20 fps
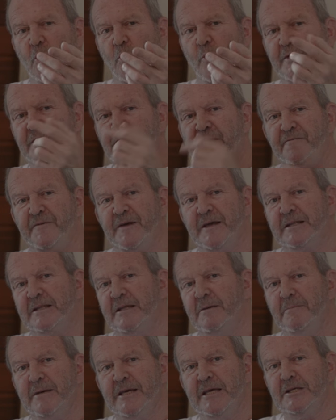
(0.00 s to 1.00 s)
When the
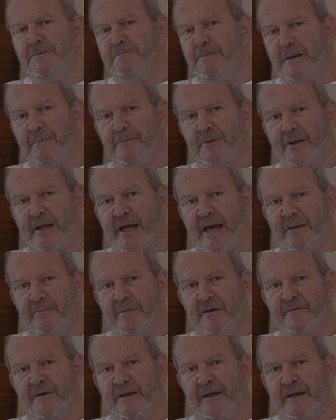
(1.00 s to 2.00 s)
Vietnamese people
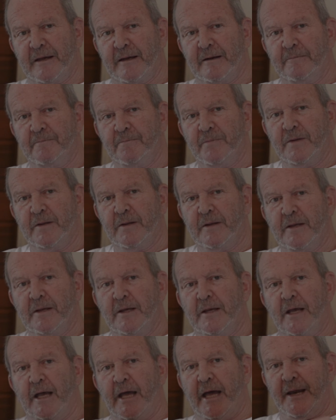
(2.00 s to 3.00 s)
came over here,
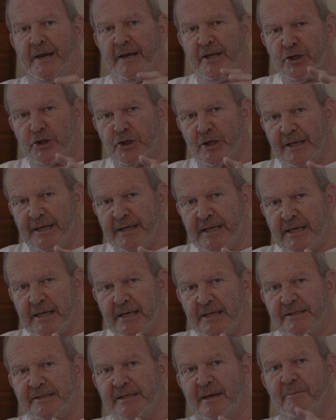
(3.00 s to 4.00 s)
initially
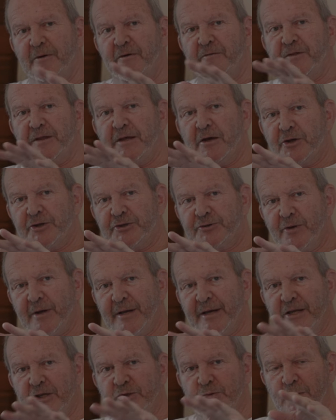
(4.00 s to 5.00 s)
some of the
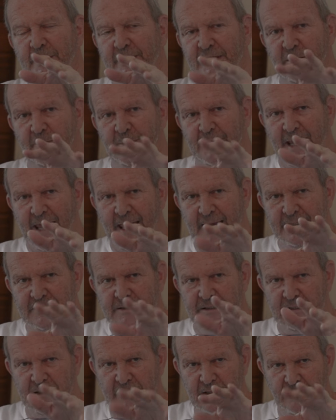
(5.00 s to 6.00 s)
Australians were a little bit
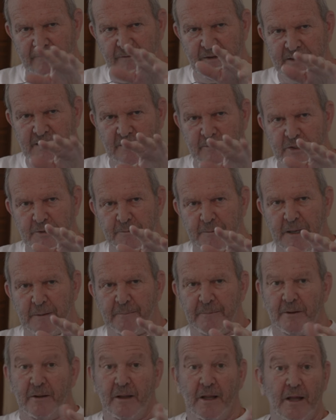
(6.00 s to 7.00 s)
anti-Vietnamese
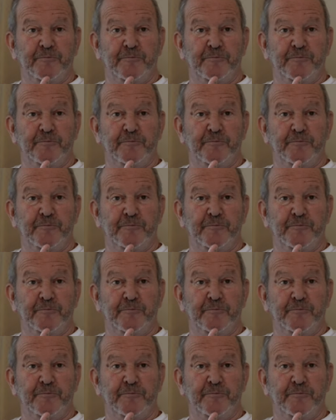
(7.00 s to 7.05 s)
people,